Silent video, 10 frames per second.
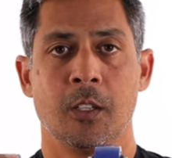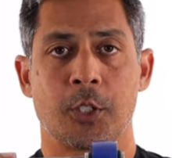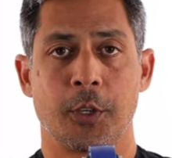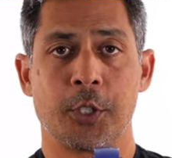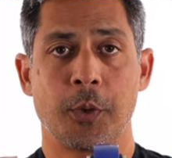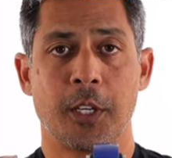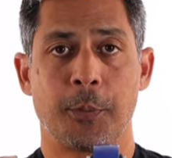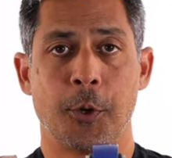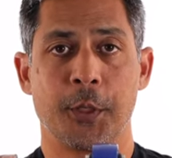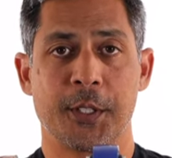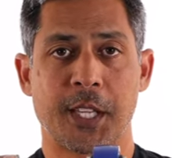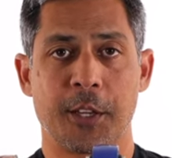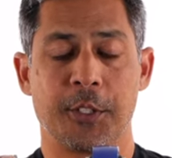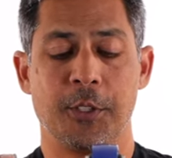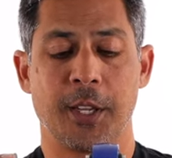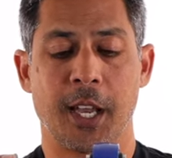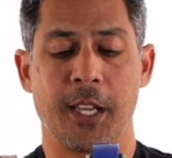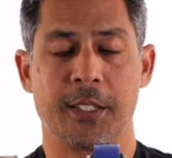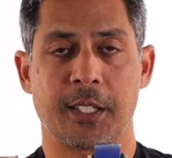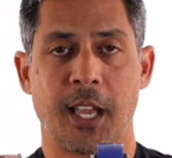So I just wanted to point this out to you
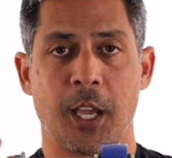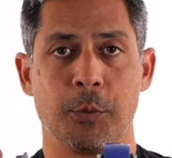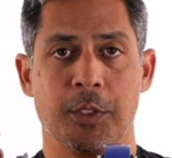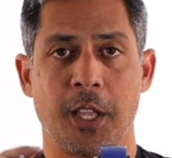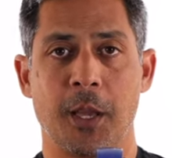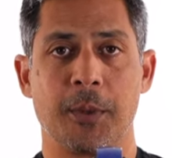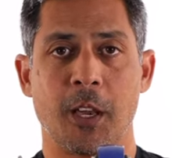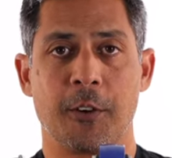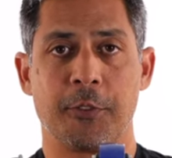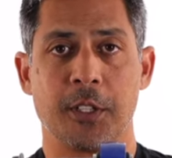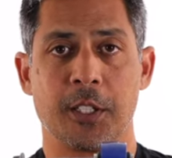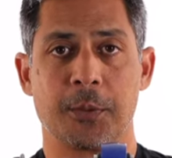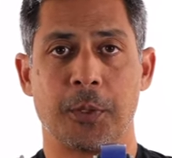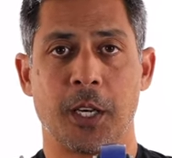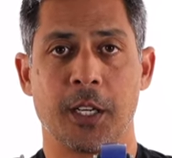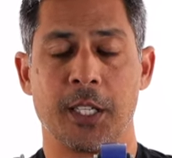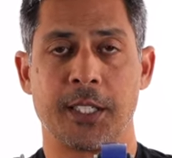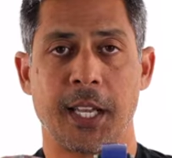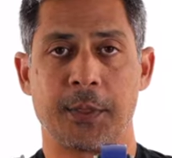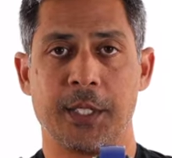guys. I will not be offering this
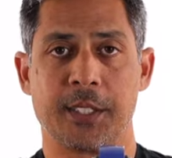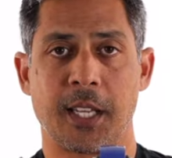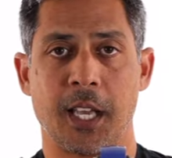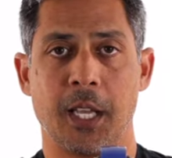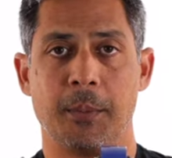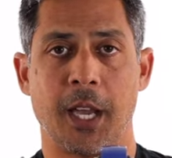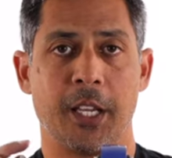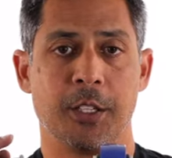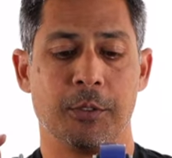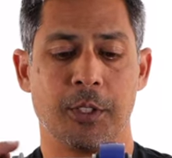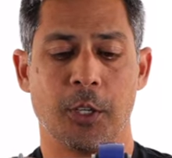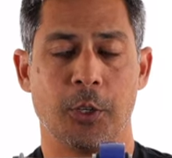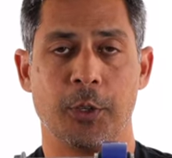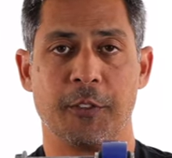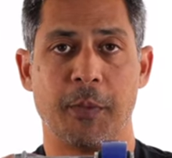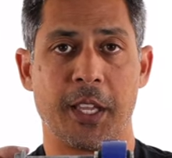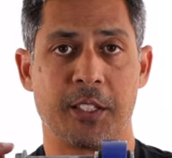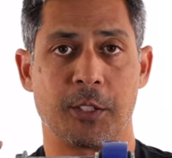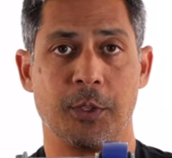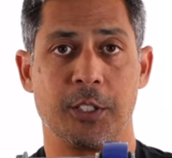product at this time. I don't know if
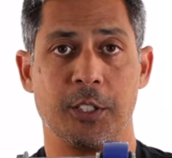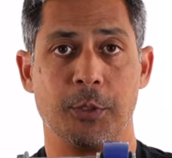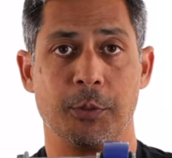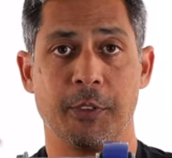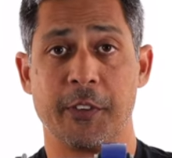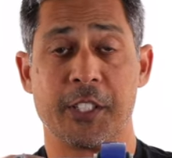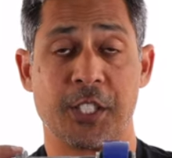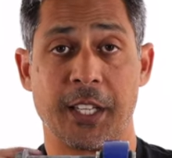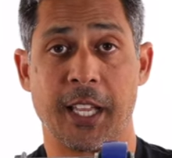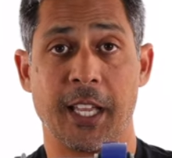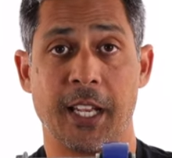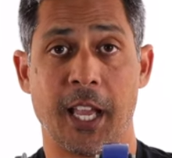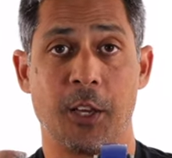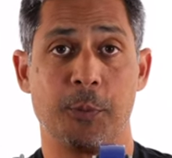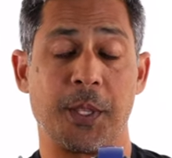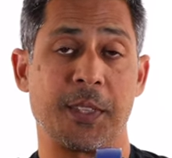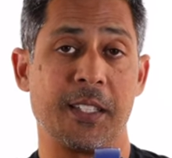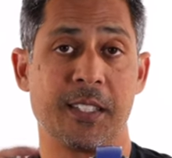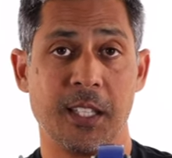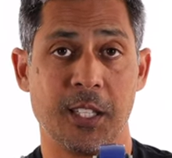Megan's going to do a revision again. I hope that
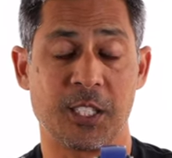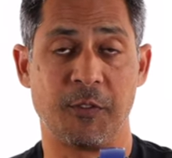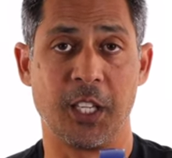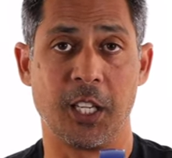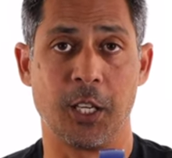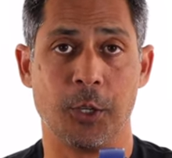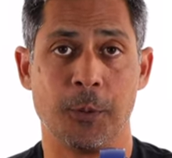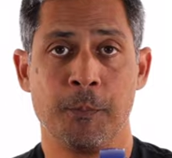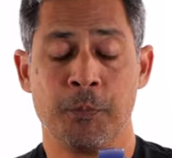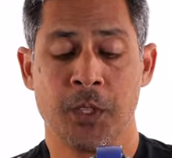they see this video.